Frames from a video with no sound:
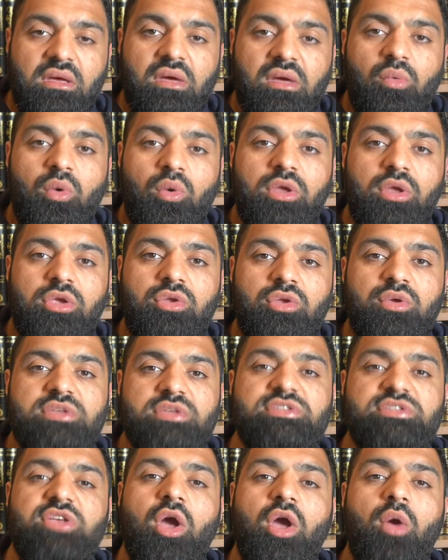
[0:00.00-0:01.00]
what you do
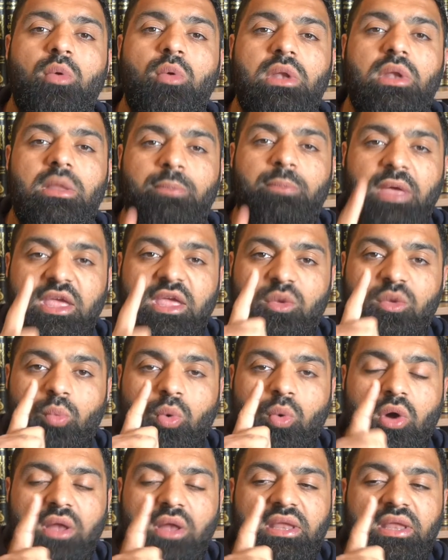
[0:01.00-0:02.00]
is you only pay
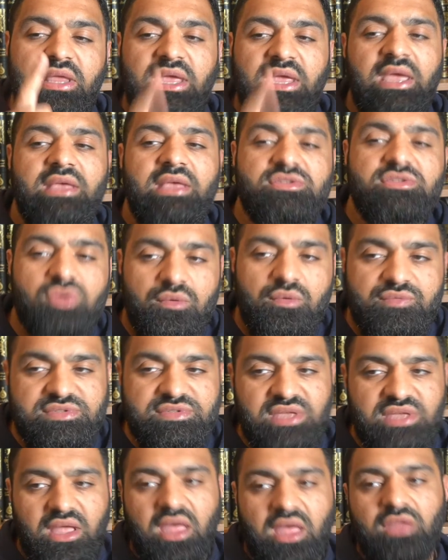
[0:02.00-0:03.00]
1 year of
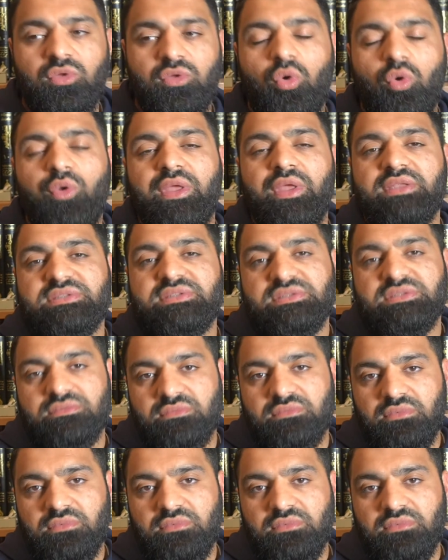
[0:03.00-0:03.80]
zakat on it.